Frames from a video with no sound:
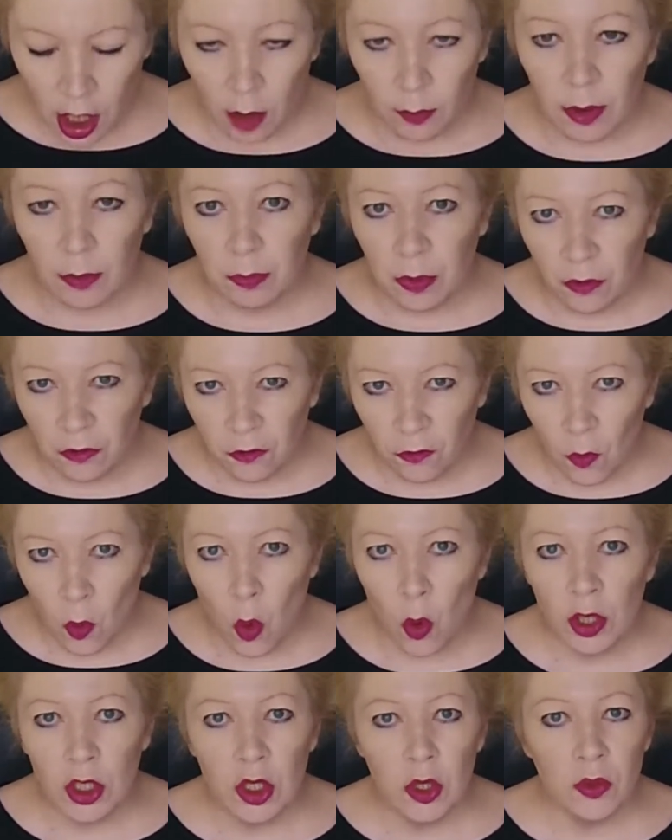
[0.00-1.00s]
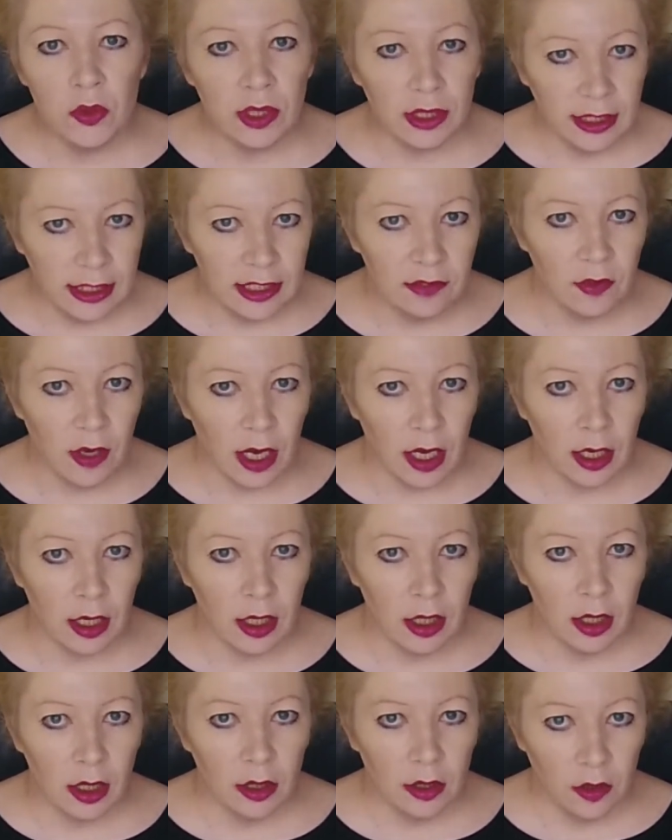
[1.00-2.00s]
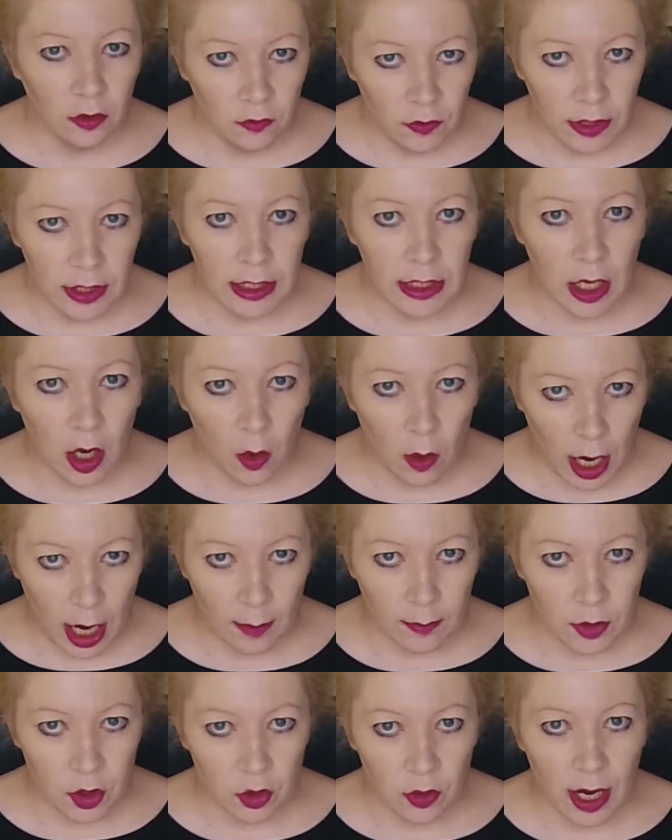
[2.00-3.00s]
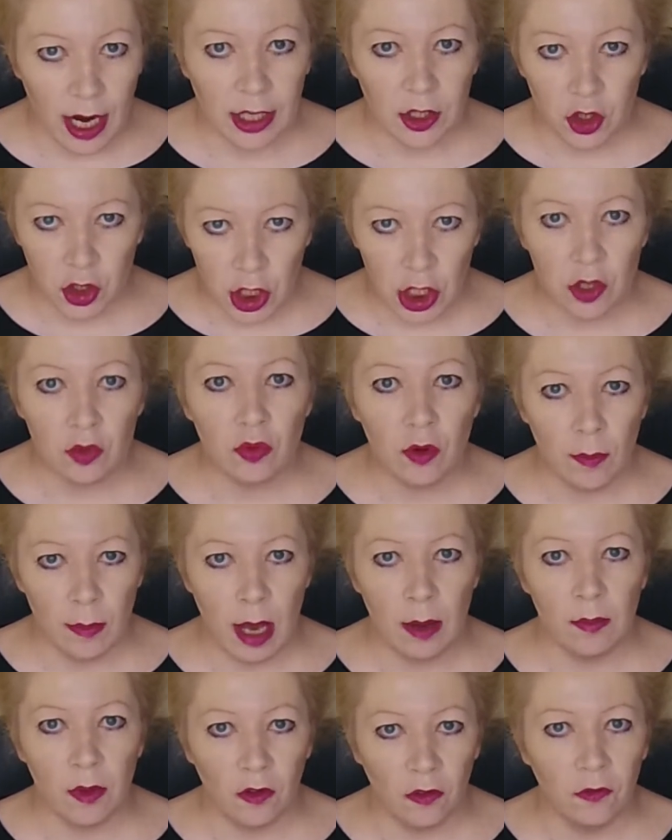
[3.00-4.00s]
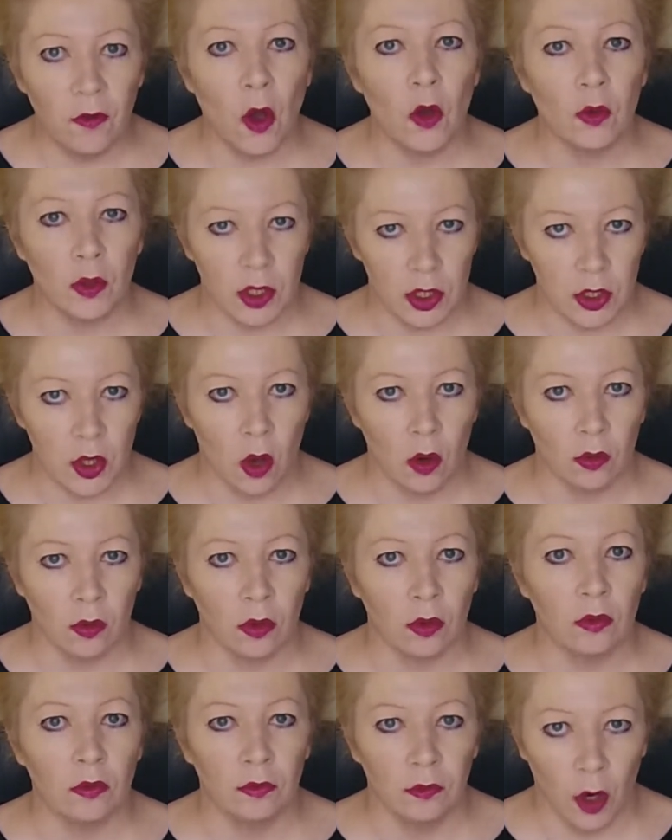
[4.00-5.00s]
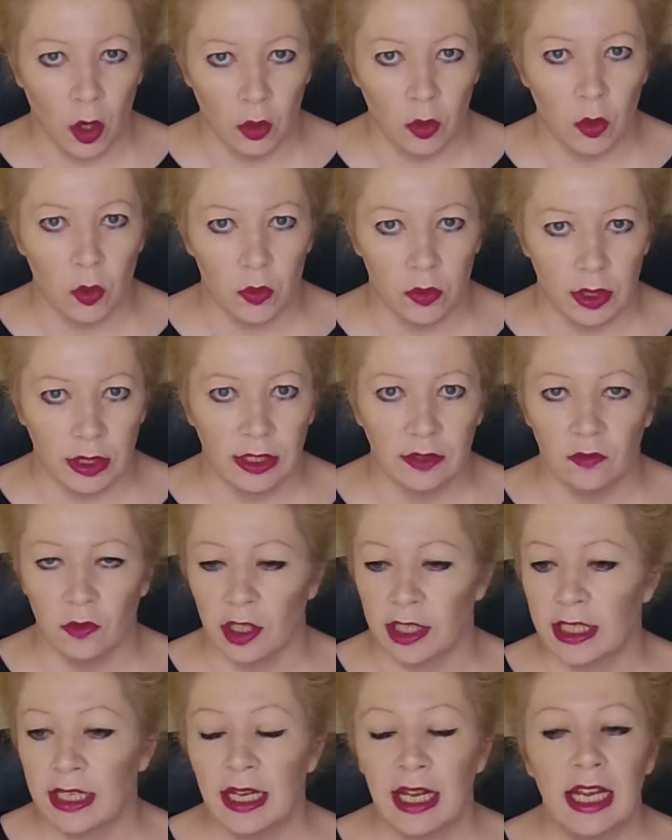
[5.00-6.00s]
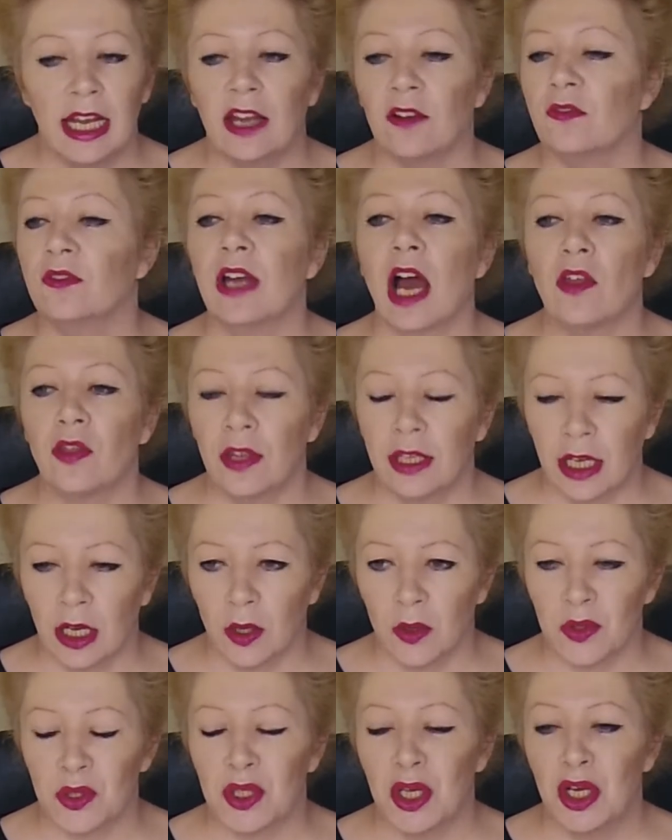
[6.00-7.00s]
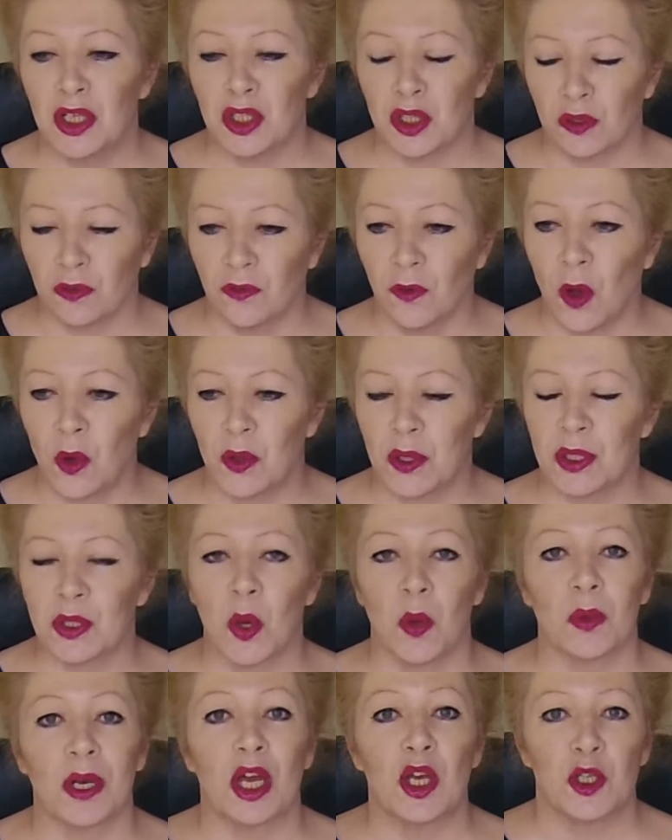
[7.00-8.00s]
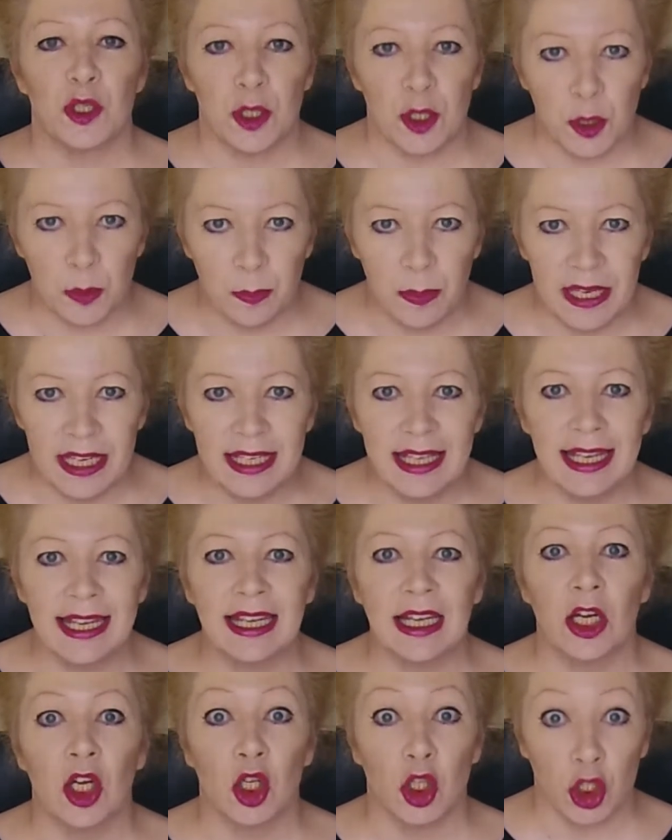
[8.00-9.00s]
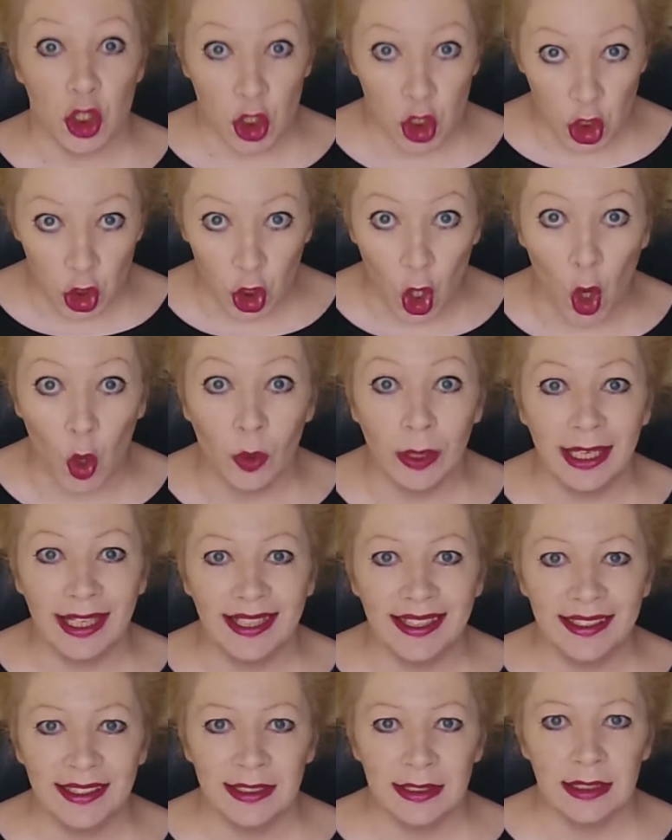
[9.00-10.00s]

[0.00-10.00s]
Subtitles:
But before you deliver the video abstract, just remember, focus on vocal delivery. If nothing else, just focus on speaking slowly